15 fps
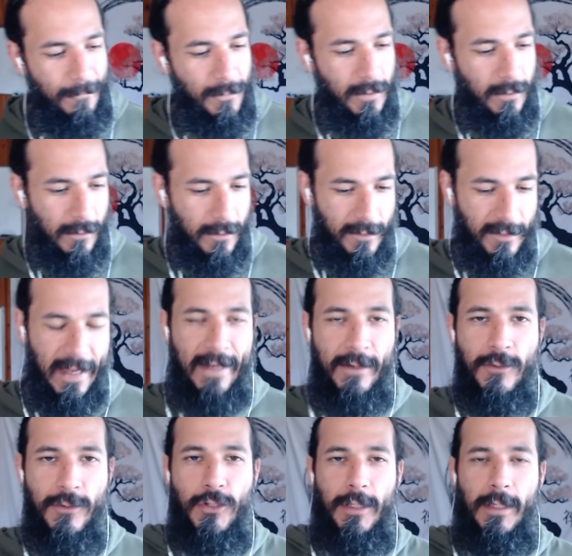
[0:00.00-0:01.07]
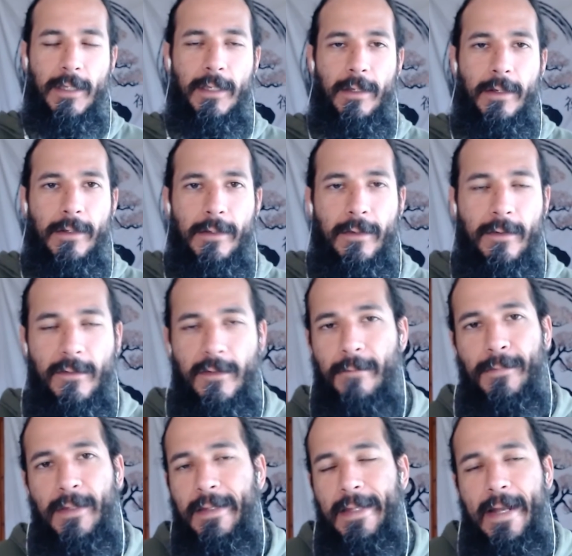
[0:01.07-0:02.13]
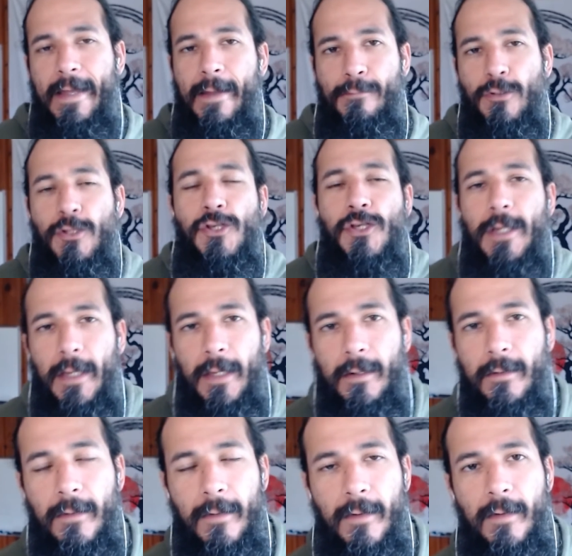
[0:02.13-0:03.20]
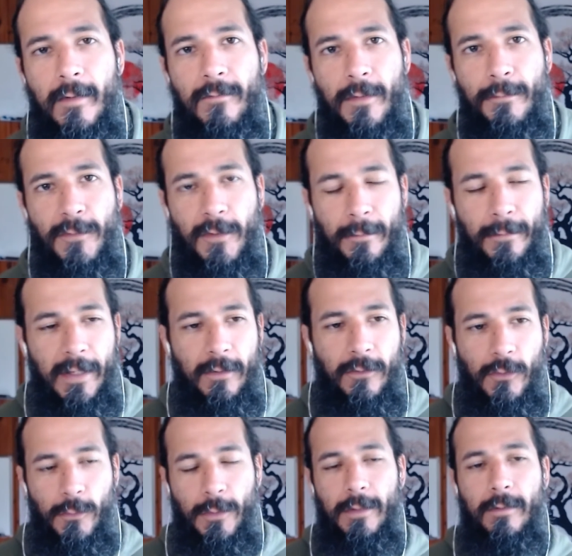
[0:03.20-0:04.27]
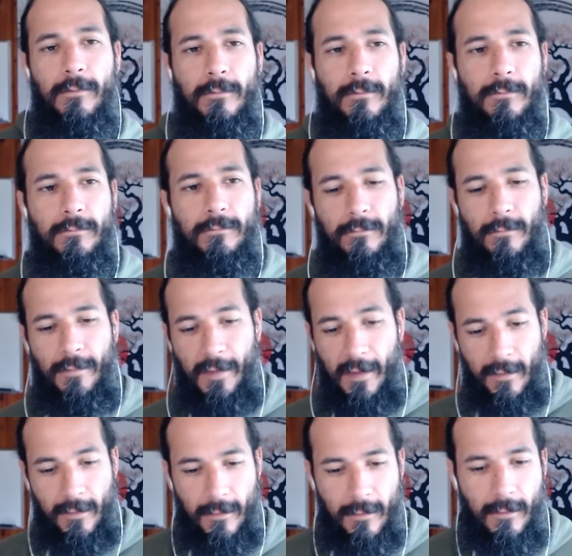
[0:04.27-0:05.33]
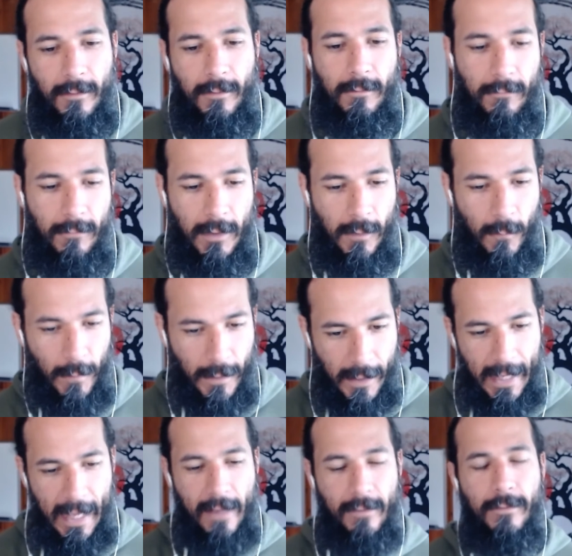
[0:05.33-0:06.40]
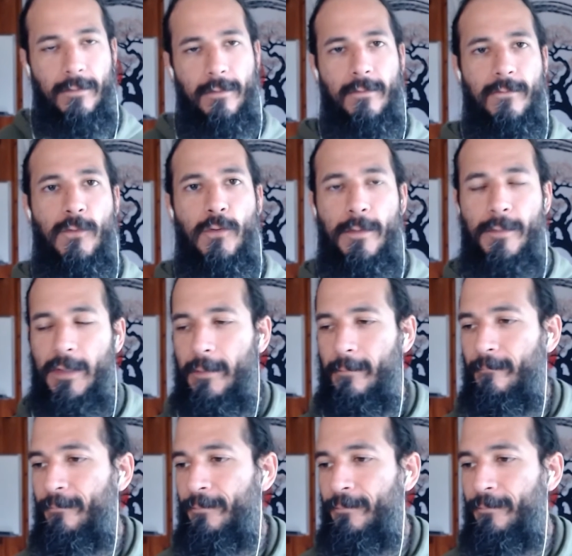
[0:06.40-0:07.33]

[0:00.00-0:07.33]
See, there's energy here. There's something that I appreciate from somebody doing this, with their hands for me.